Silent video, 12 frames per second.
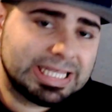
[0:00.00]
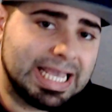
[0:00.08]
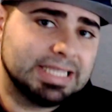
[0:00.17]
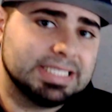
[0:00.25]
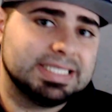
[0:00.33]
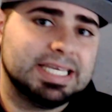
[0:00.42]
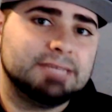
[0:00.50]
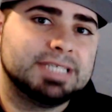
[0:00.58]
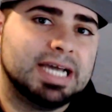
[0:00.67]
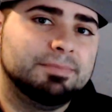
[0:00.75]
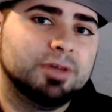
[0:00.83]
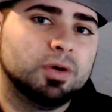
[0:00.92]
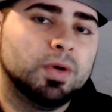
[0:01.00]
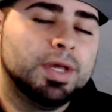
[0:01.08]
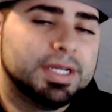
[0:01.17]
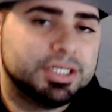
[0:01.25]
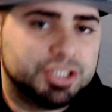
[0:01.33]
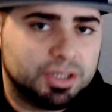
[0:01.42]
At the same time, though,
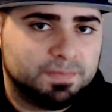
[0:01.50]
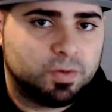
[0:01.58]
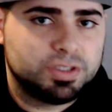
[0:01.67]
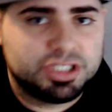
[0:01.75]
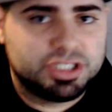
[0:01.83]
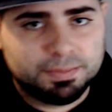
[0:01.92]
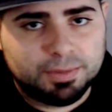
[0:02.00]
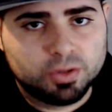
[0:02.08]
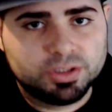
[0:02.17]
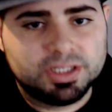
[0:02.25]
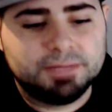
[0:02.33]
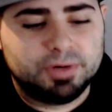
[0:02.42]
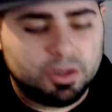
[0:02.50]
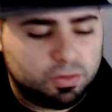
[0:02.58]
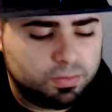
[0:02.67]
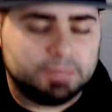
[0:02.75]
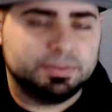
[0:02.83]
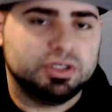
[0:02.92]
Jump Force is supposedly bring.
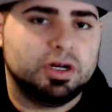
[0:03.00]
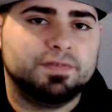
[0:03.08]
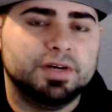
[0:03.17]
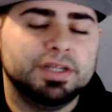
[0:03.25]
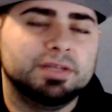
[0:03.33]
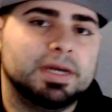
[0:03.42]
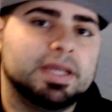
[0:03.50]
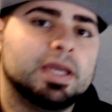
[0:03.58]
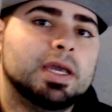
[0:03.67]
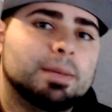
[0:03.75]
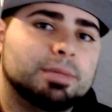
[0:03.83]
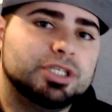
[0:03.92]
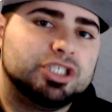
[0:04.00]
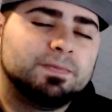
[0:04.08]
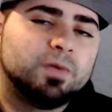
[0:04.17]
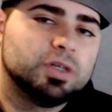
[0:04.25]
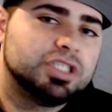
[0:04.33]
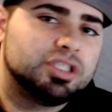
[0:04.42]
Oh, I'm sorry for hitting the mic, but Jump
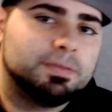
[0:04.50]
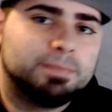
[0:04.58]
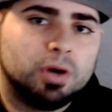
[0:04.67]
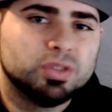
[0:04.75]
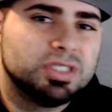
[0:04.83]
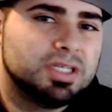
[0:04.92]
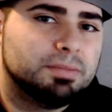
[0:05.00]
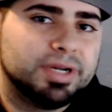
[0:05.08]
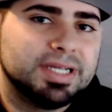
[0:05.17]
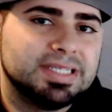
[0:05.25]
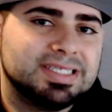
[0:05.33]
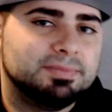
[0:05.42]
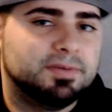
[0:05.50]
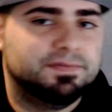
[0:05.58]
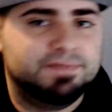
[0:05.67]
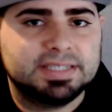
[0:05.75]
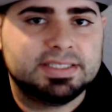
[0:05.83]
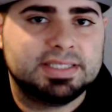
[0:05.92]
Force is supposedly bringing some
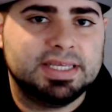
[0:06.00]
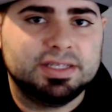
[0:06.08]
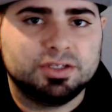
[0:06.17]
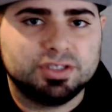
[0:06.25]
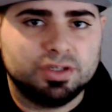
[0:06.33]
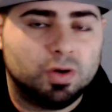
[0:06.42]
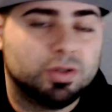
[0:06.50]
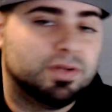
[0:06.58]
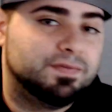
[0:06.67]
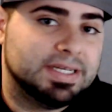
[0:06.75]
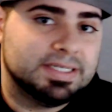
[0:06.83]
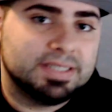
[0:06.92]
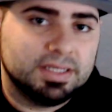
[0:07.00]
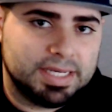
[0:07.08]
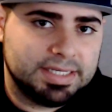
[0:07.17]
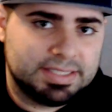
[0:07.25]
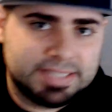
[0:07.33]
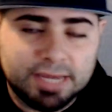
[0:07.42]
events thing. There's a whole event
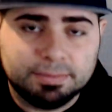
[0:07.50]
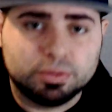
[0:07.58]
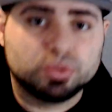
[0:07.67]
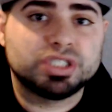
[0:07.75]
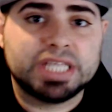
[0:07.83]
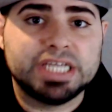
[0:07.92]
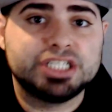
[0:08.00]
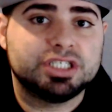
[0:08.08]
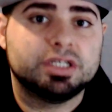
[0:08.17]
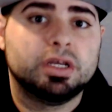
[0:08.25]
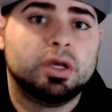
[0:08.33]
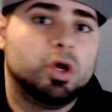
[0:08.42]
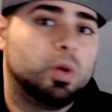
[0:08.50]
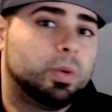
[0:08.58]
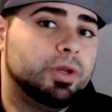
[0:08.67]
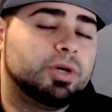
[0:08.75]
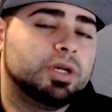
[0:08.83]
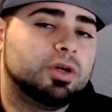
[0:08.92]
like table station
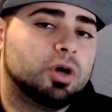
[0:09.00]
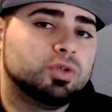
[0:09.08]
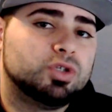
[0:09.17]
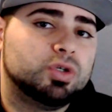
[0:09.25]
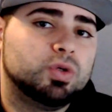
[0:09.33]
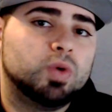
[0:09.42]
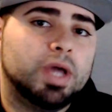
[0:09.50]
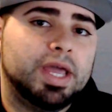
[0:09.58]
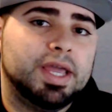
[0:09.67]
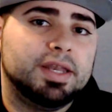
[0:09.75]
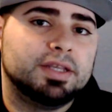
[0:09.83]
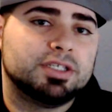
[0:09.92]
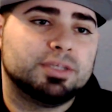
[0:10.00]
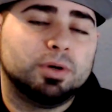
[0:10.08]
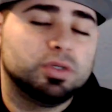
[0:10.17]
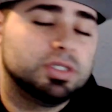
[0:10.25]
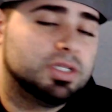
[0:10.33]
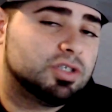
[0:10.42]
where you can go to, and
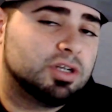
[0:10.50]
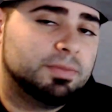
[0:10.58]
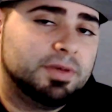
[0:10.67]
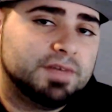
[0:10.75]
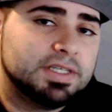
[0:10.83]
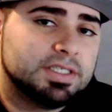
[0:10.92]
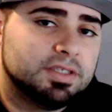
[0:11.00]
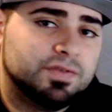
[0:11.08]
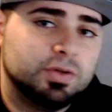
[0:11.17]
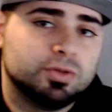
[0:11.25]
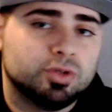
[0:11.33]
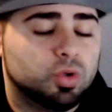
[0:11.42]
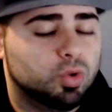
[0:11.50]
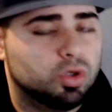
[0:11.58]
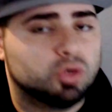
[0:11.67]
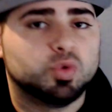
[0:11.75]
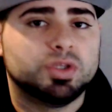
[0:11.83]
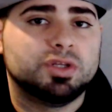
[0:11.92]
supposedly there's going to be events in the future. Who
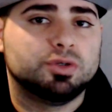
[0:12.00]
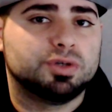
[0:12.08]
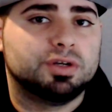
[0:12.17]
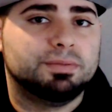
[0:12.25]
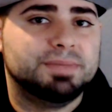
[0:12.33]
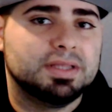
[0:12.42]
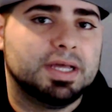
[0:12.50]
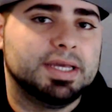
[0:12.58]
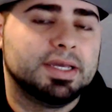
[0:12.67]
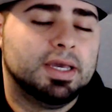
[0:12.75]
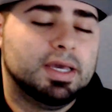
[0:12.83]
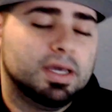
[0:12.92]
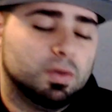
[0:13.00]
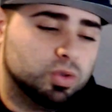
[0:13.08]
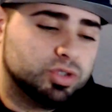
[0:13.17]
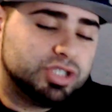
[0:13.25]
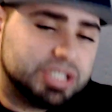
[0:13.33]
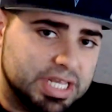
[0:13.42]
knows what those are going to be like?
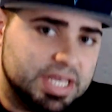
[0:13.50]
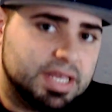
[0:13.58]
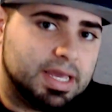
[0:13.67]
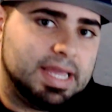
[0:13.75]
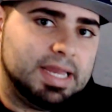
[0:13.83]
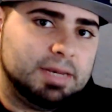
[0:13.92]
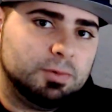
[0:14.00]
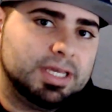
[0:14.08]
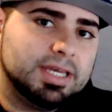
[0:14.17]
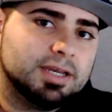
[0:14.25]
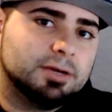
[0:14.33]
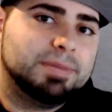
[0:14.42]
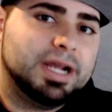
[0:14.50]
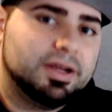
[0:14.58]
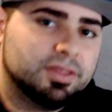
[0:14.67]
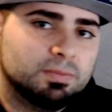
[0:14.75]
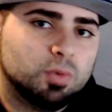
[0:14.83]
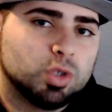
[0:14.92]
We'll see, and we can
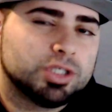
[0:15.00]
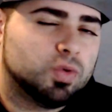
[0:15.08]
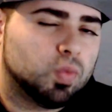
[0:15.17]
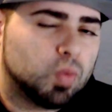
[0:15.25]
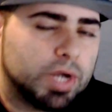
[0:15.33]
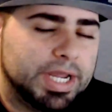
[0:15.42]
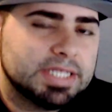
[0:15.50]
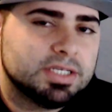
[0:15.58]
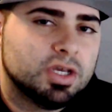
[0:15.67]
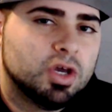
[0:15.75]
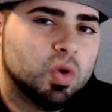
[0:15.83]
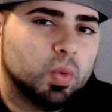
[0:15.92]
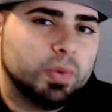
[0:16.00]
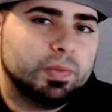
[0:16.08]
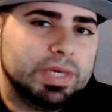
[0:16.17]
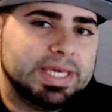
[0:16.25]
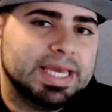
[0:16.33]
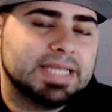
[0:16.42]
compare them more to raids when
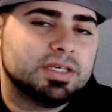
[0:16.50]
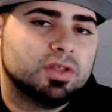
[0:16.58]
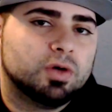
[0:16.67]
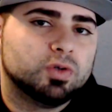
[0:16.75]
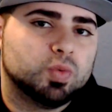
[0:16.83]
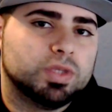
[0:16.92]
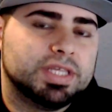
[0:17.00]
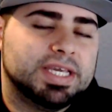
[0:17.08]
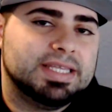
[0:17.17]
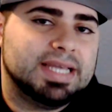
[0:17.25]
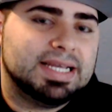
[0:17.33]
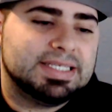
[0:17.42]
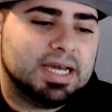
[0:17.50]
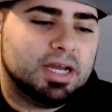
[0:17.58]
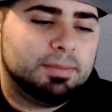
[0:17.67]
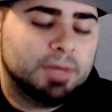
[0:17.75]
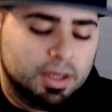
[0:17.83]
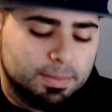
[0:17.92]
we get to those within that
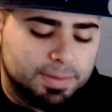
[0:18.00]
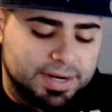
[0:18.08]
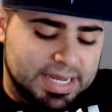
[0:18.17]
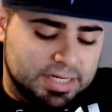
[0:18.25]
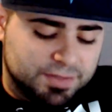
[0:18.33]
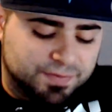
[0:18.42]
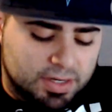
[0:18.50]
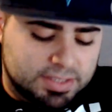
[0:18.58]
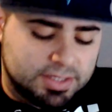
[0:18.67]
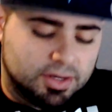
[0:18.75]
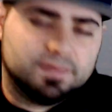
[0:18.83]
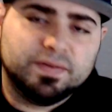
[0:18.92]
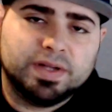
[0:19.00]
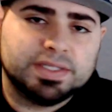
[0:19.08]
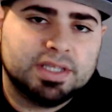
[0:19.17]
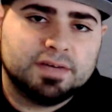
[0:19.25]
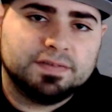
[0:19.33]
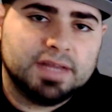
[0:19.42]
time. But again, as far as the offline
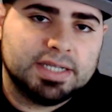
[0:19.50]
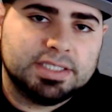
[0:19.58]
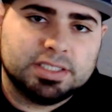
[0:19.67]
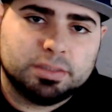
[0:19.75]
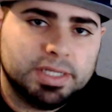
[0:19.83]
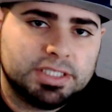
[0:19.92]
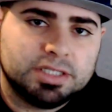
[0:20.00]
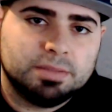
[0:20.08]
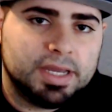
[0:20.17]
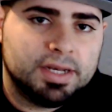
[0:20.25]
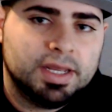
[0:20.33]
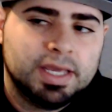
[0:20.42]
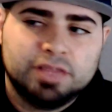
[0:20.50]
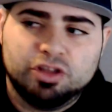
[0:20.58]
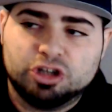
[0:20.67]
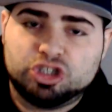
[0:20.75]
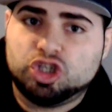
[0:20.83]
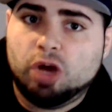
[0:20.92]
stuff, like I just mentioned, man,
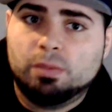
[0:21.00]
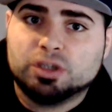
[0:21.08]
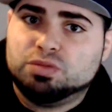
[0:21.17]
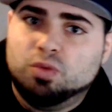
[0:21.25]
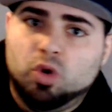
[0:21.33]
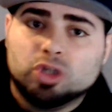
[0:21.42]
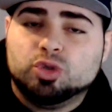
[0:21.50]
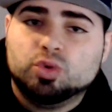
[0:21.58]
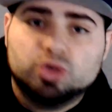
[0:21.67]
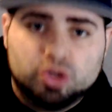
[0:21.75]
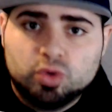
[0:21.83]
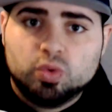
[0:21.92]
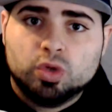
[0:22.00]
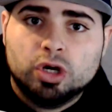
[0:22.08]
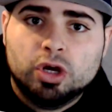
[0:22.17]
there's so much more to do